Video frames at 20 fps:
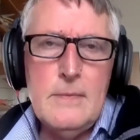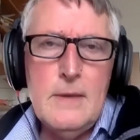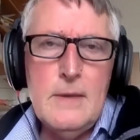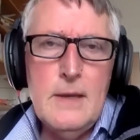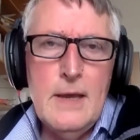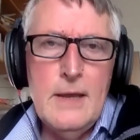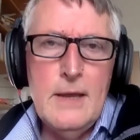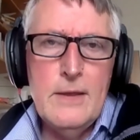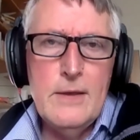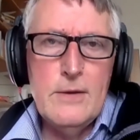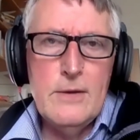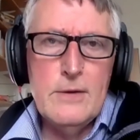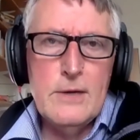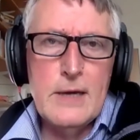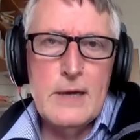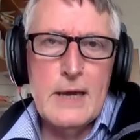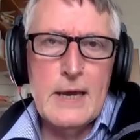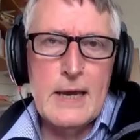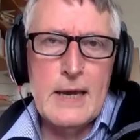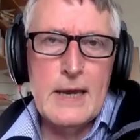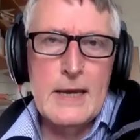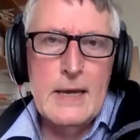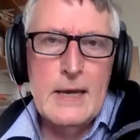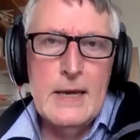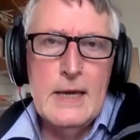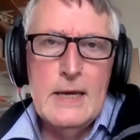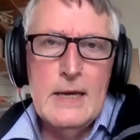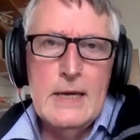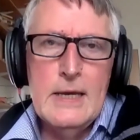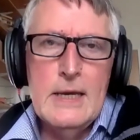in the UK,
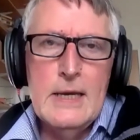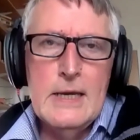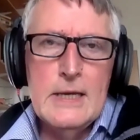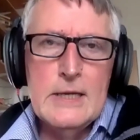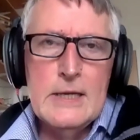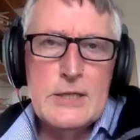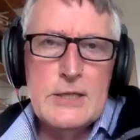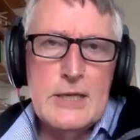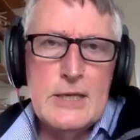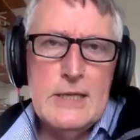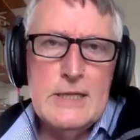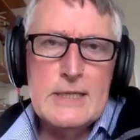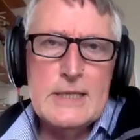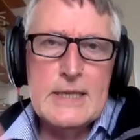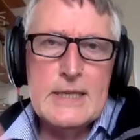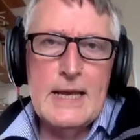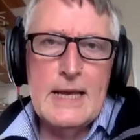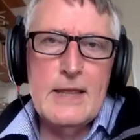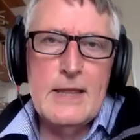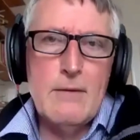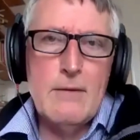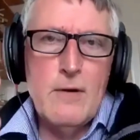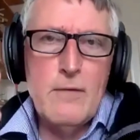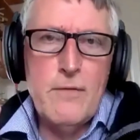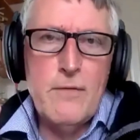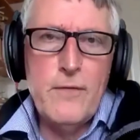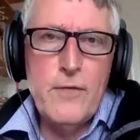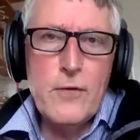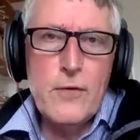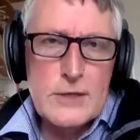she said there were
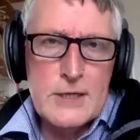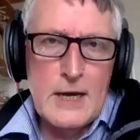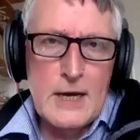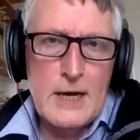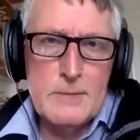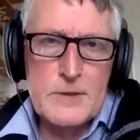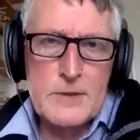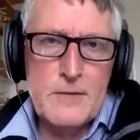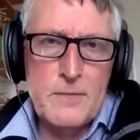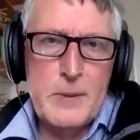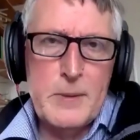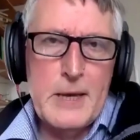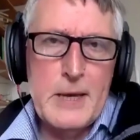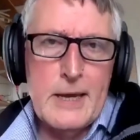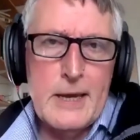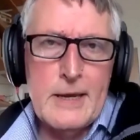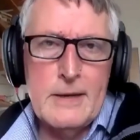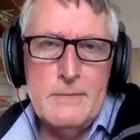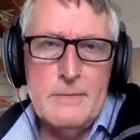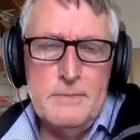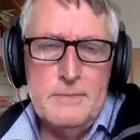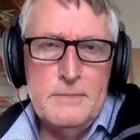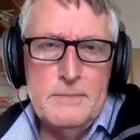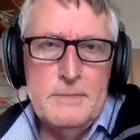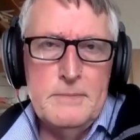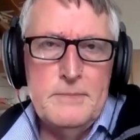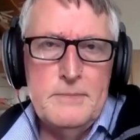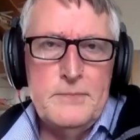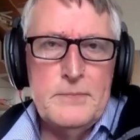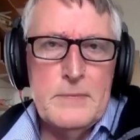4 types of pain.
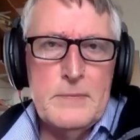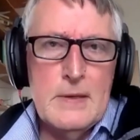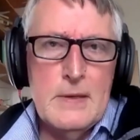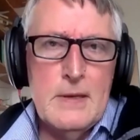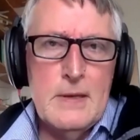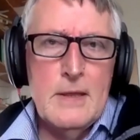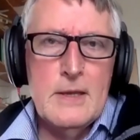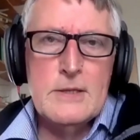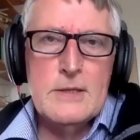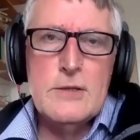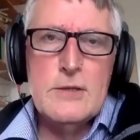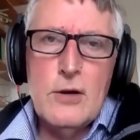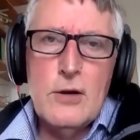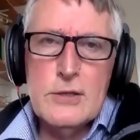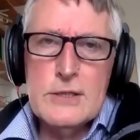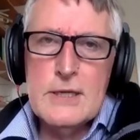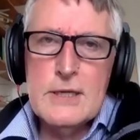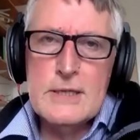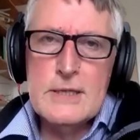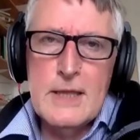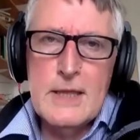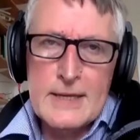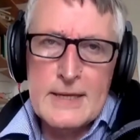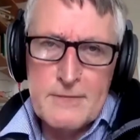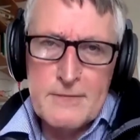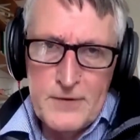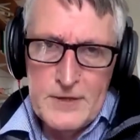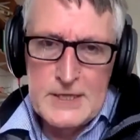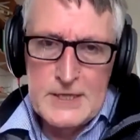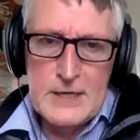There's
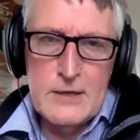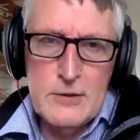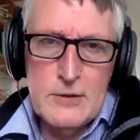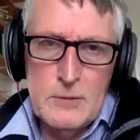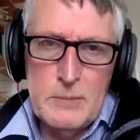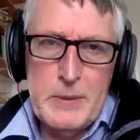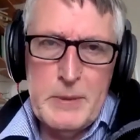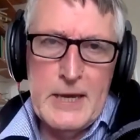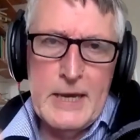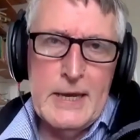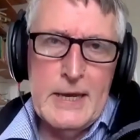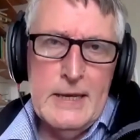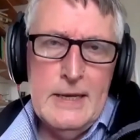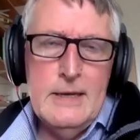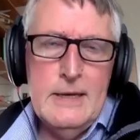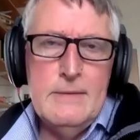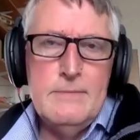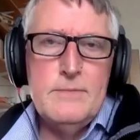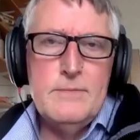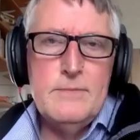physical pain,